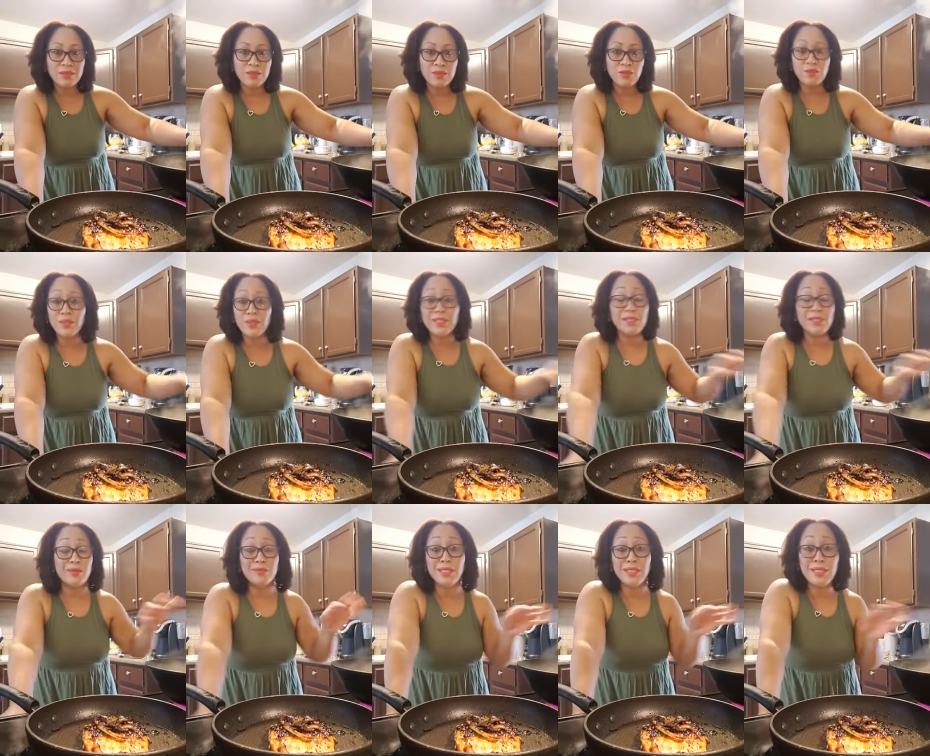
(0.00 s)
you really
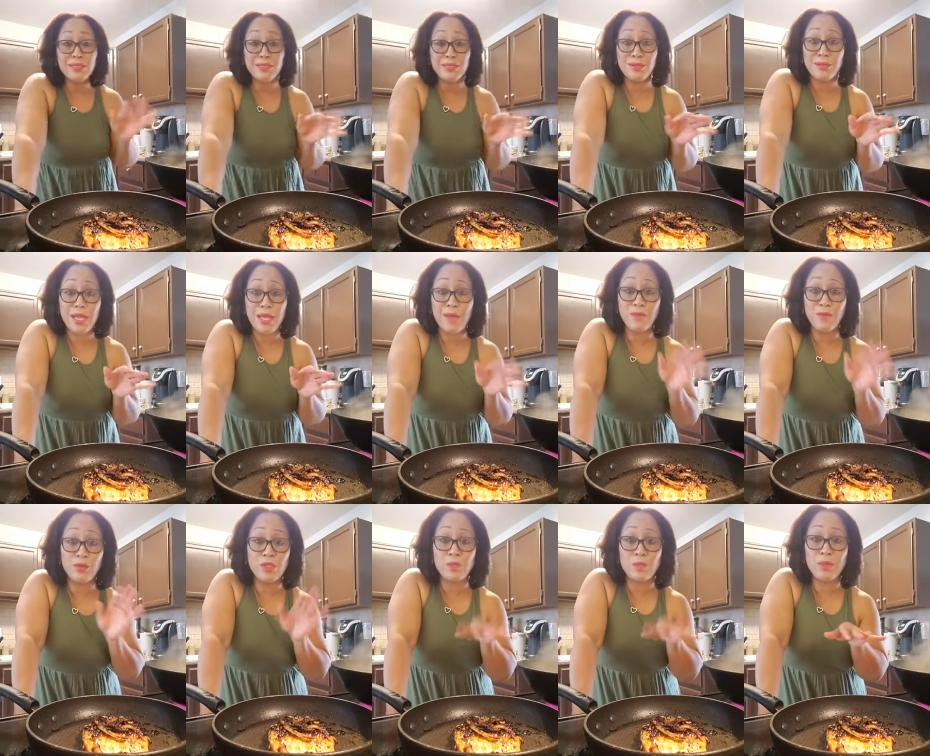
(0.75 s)
don't need to do that. If
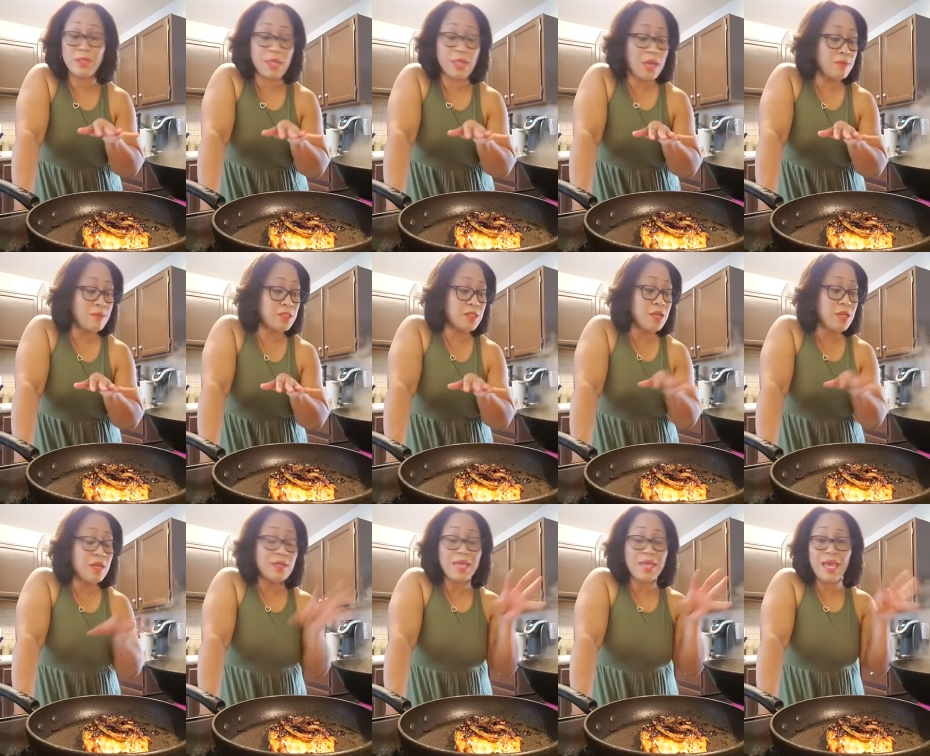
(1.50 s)
you just put cabbage,
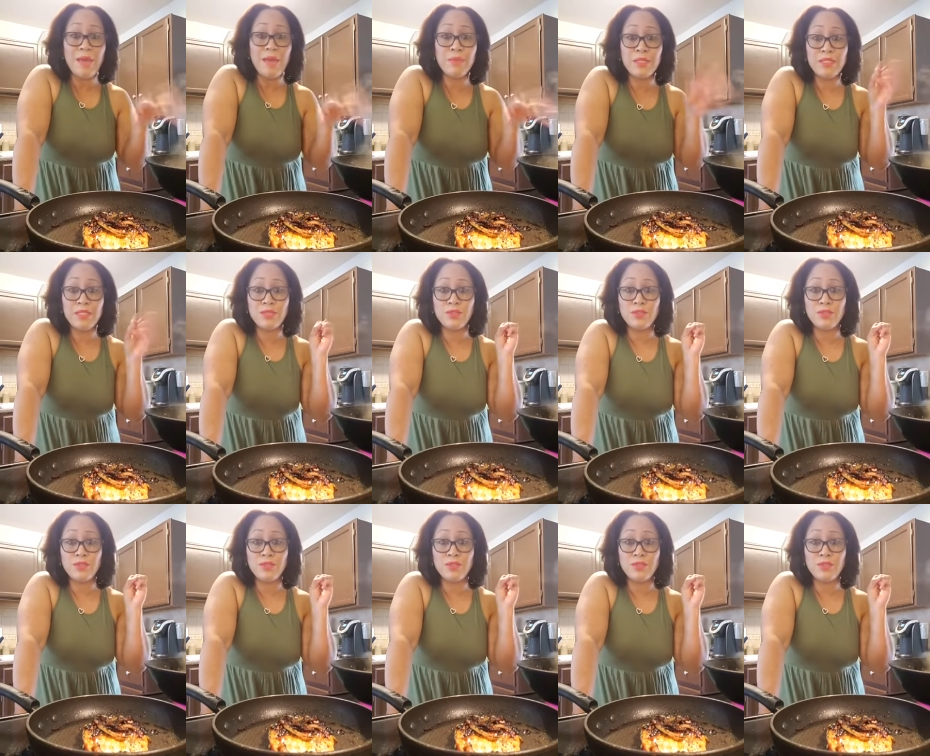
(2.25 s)
cabbage,